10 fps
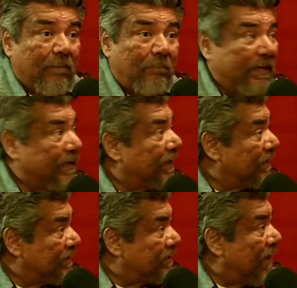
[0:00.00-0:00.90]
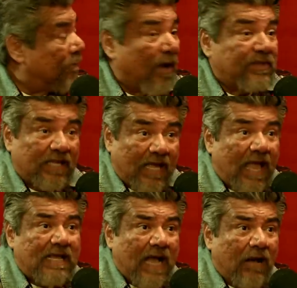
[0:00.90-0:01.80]
because they brought the
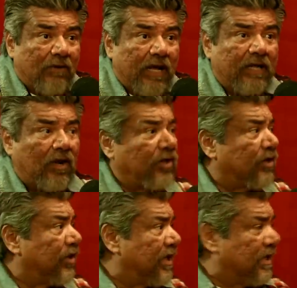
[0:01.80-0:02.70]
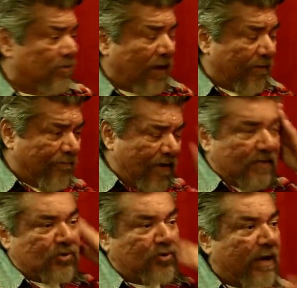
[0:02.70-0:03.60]
cake out and all the other kids were like
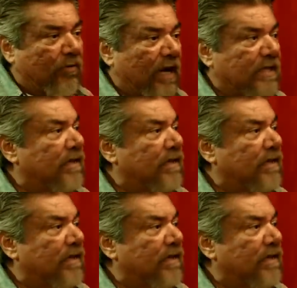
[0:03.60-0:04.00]
fucking tranquilized.